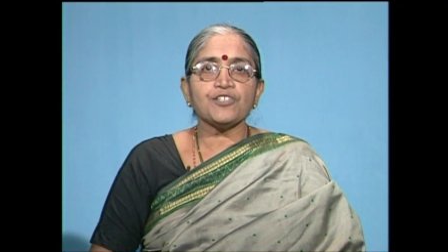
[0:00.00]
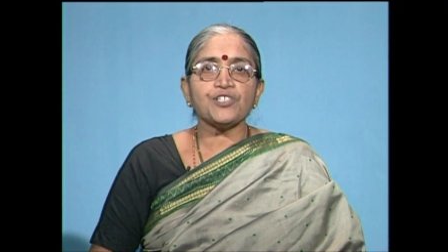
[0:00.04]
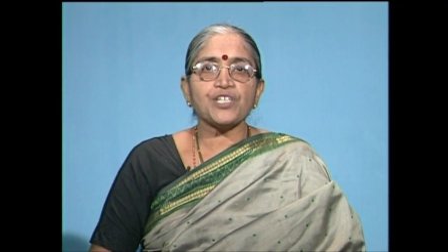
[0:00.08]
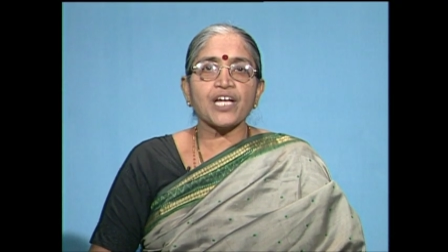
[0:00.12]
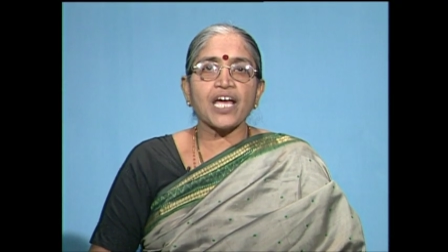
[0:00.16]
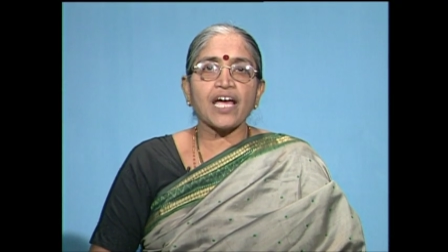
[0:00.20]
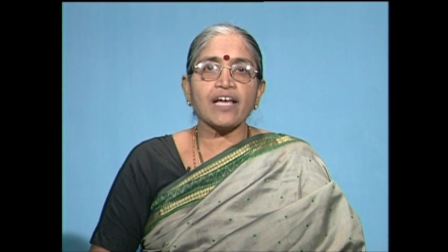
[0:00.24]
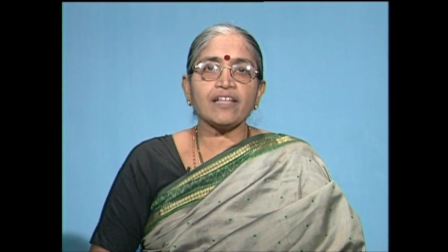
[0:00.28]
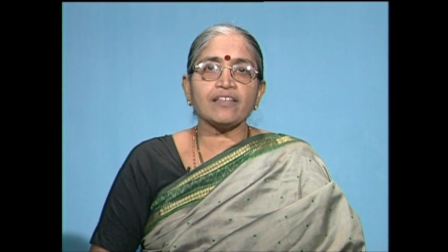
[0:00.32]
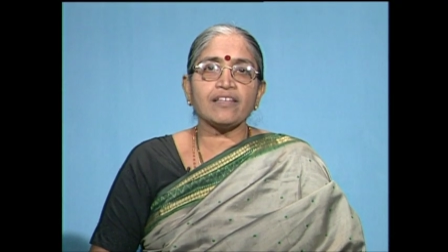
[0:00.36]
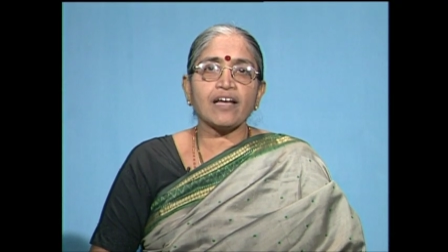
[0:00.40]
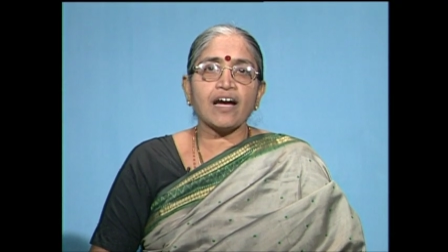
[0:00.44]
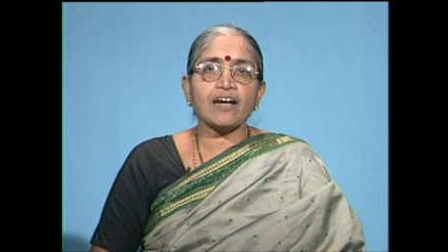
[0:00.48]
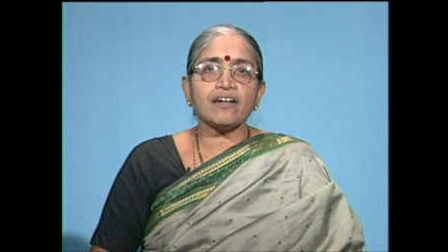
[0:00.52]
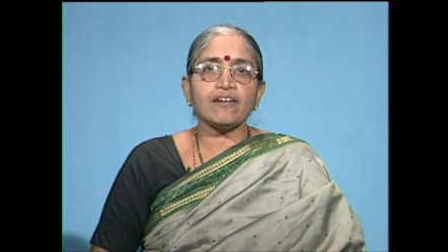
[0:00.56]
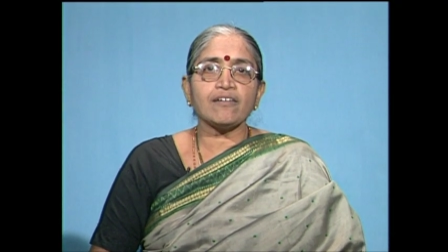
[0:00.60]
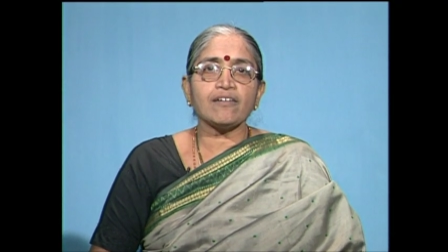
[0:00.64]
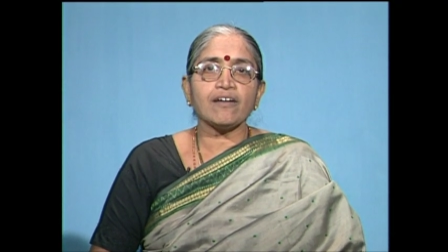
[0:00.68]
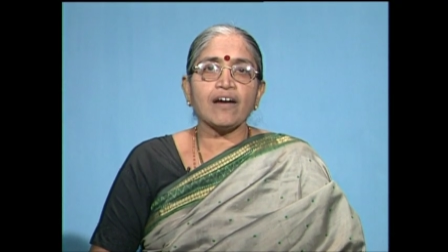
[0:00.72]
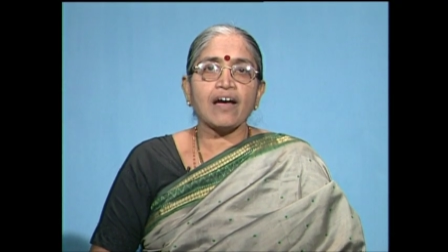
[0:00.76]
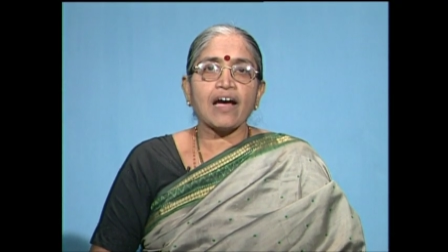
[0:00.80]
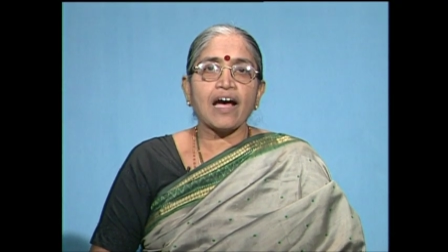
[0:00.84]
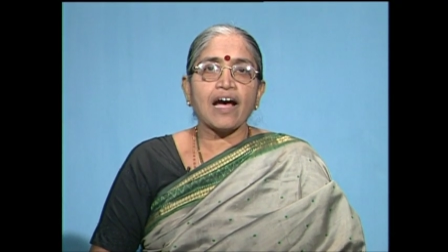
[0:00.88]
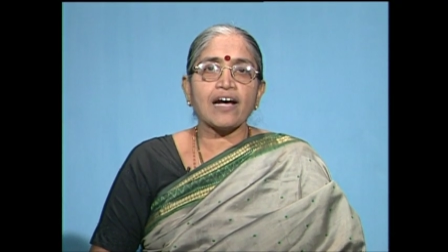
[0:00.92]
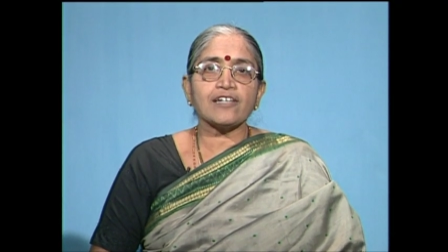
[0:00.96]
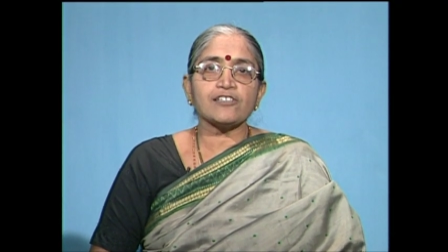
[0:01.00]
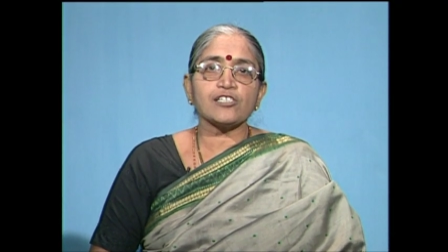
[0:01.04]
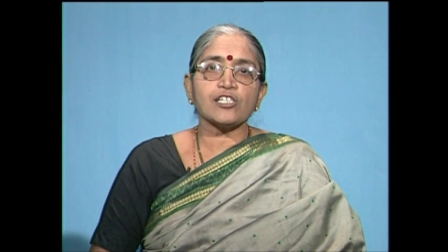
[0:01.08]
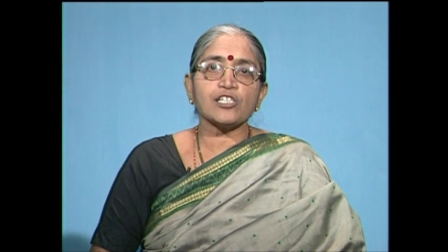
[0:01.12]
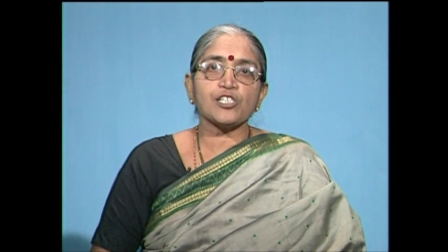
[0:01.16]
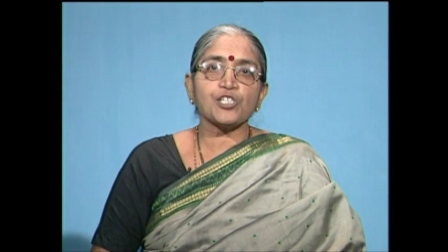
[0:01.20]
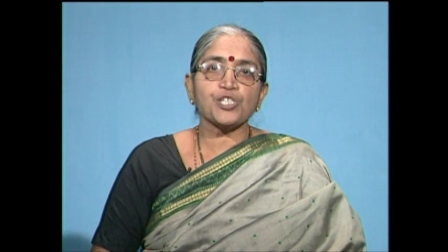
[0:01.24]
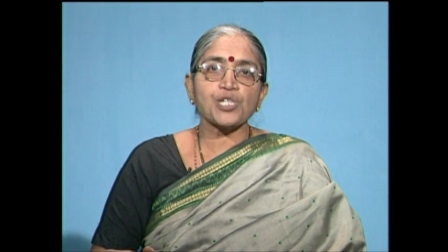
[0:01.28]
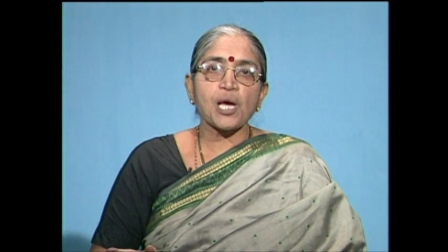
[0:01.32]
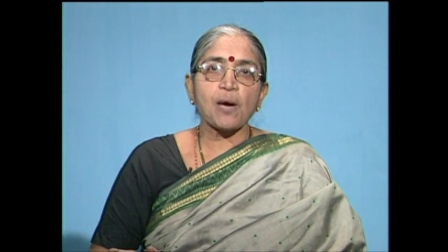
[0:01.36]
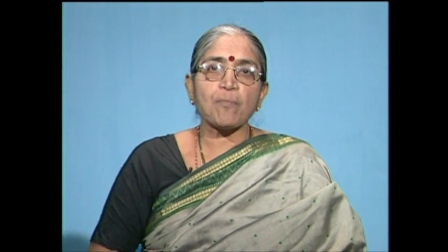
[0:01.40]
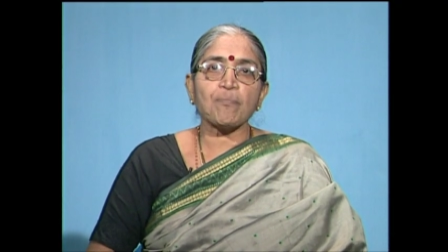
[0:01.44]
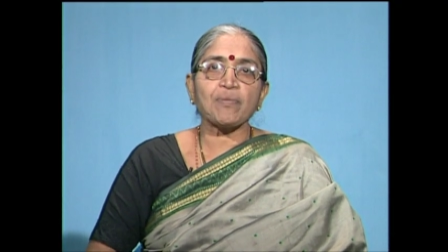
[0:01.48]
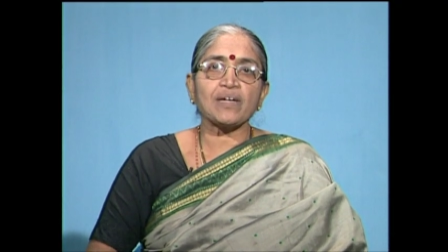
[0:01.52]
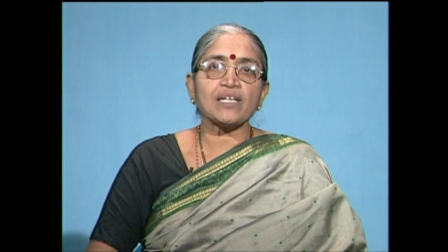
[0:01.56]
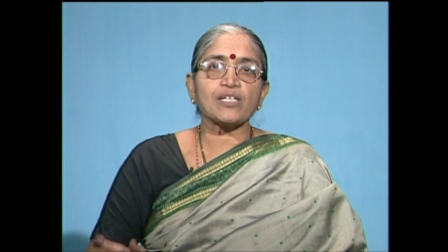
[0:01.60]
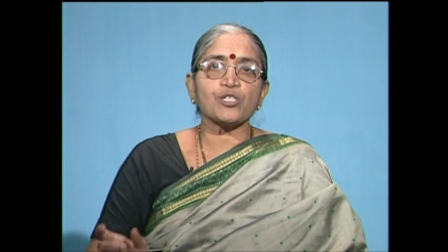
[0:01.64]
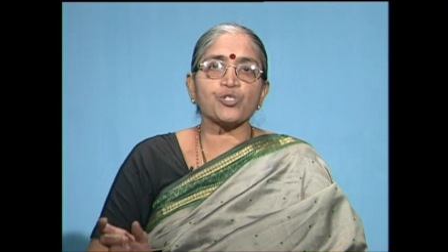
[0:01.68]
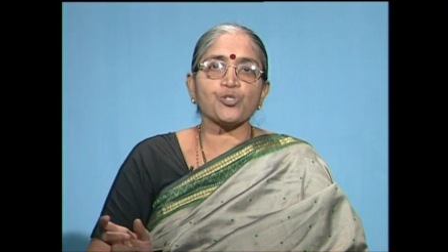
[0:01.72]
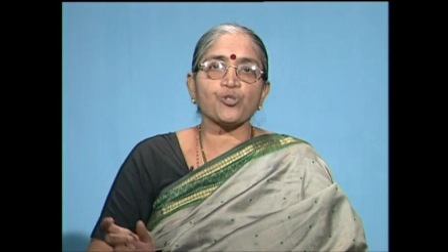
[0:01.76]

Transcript: take that as a stepping